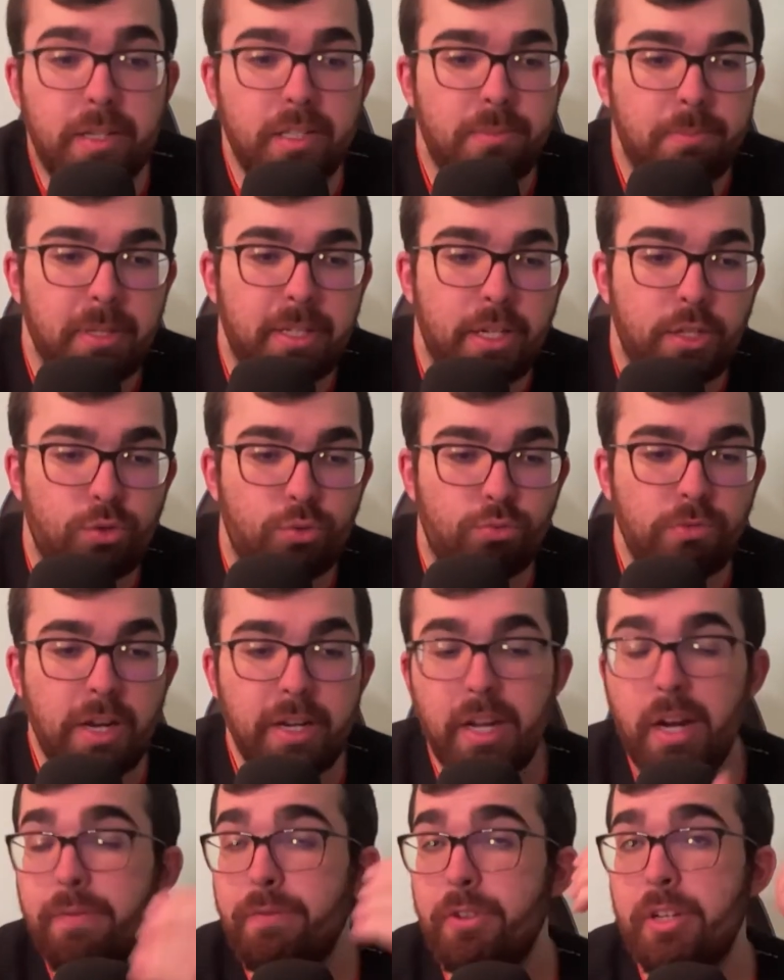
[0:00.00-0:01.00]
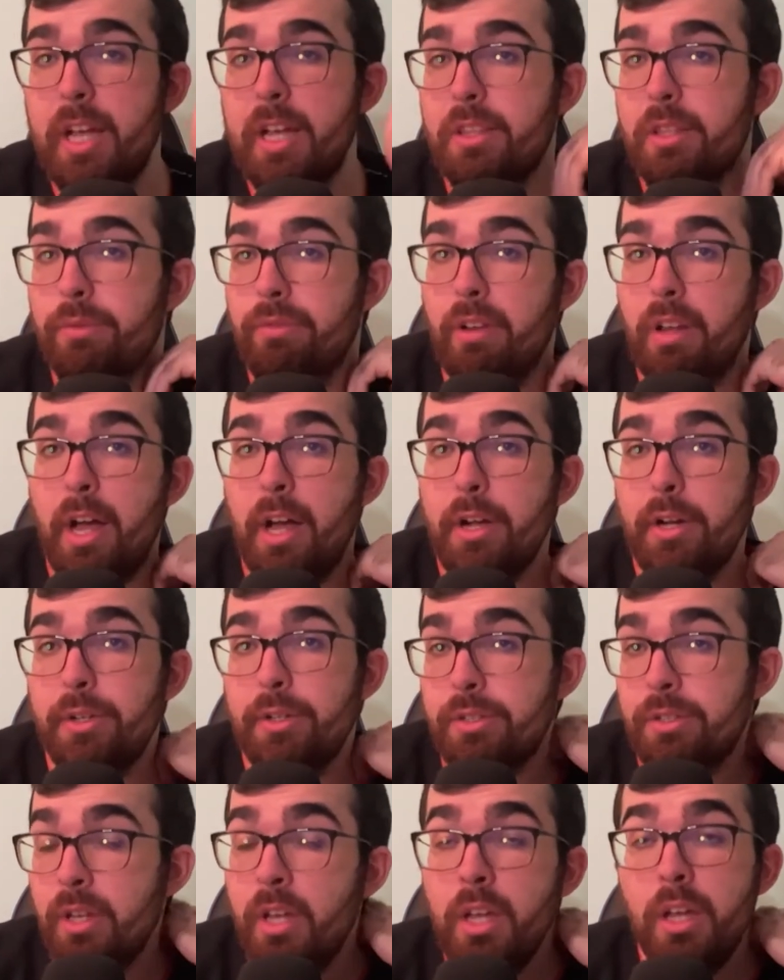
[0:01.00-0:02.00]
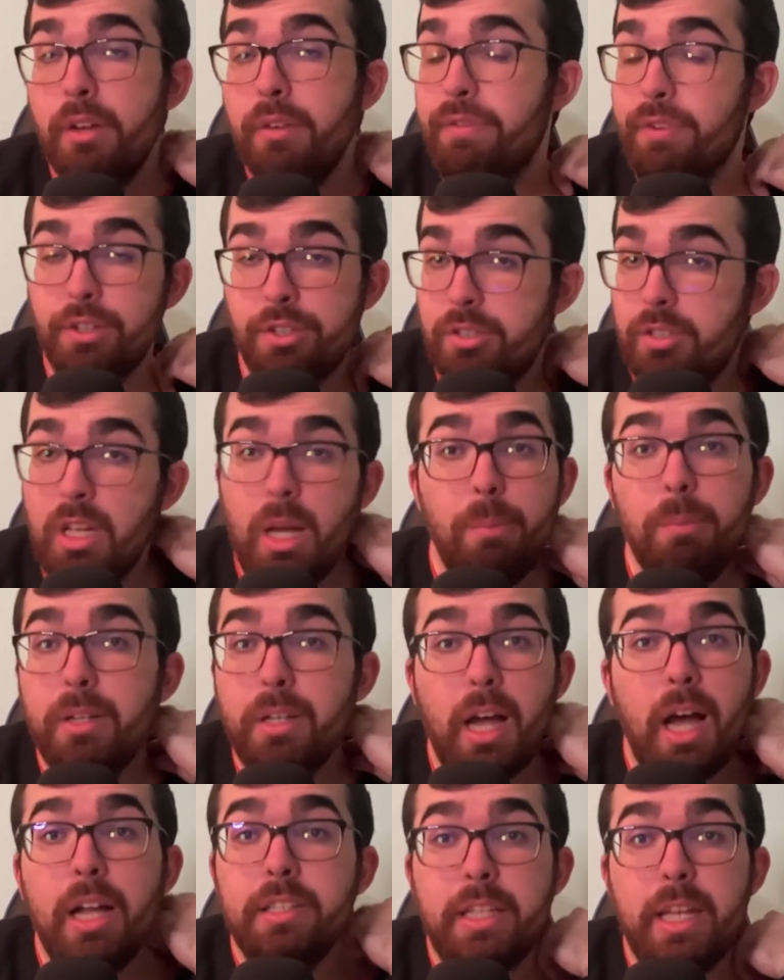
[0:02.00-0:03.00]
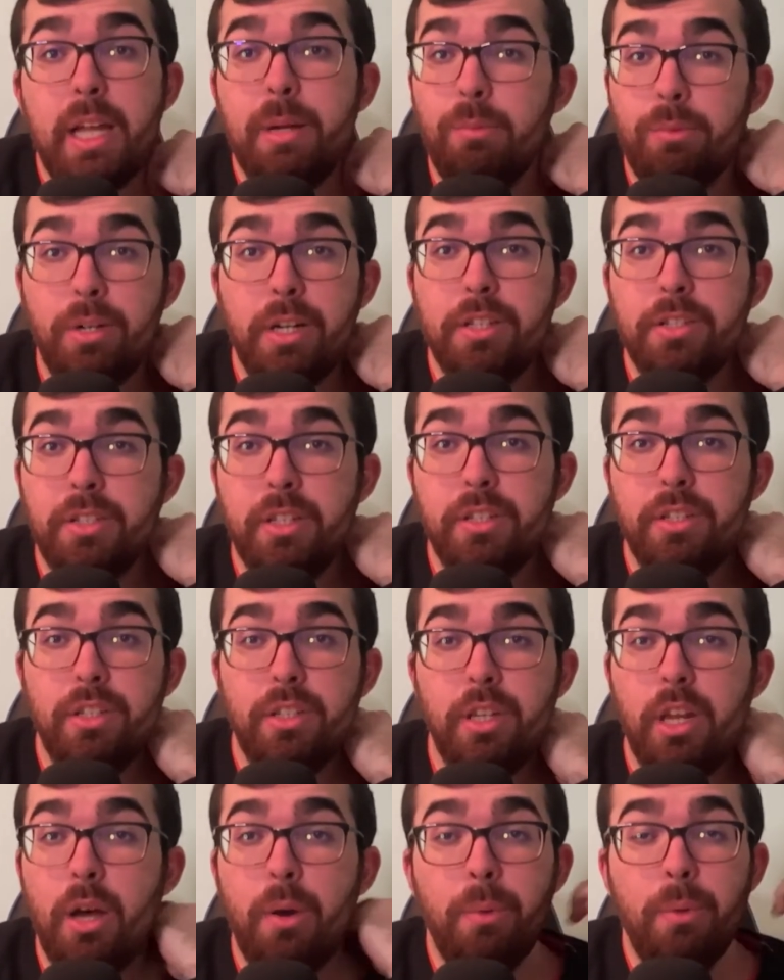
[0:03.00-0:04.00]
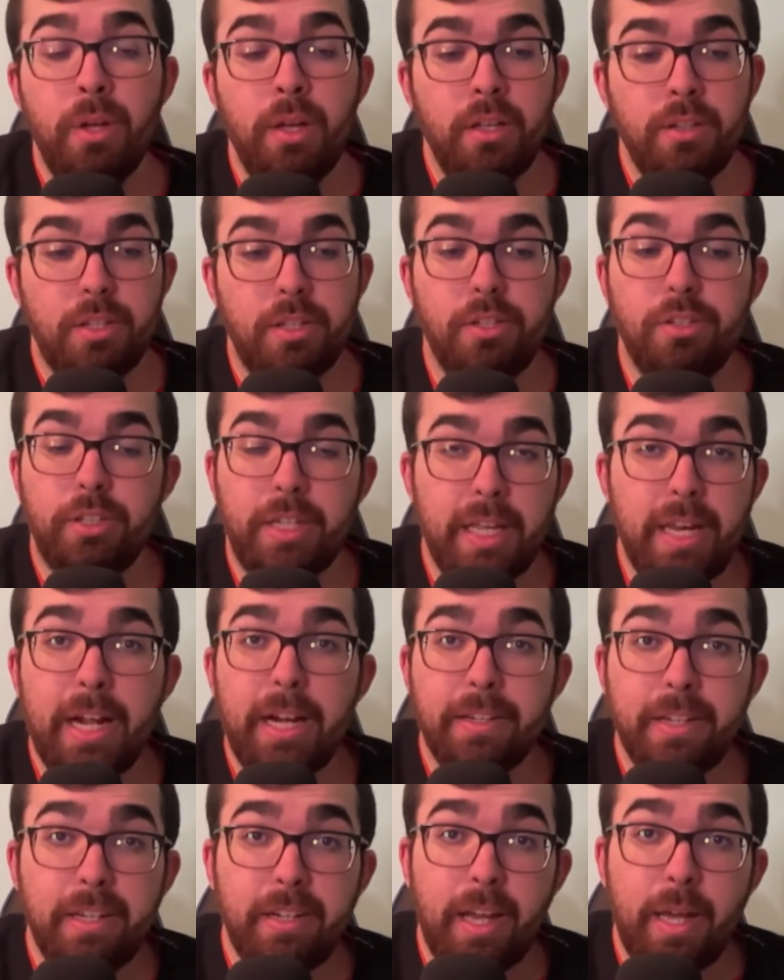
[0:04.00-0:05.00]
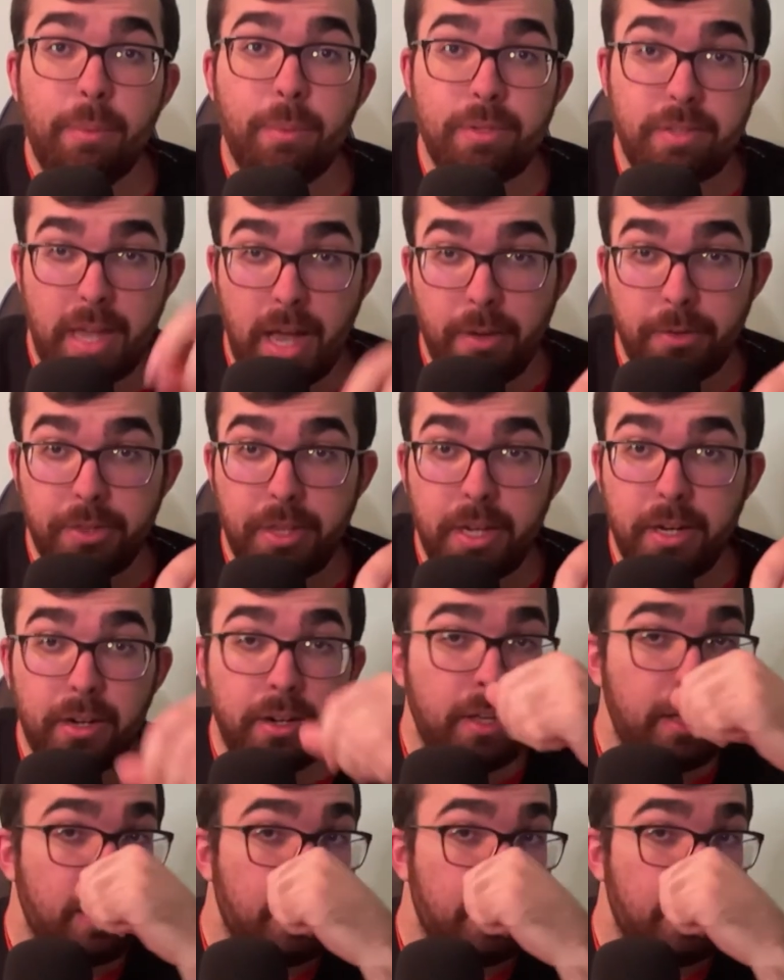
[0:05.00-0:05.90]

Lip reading: because right after that, the Flyers, for some goddamn reason, you know, the connecting line was out there.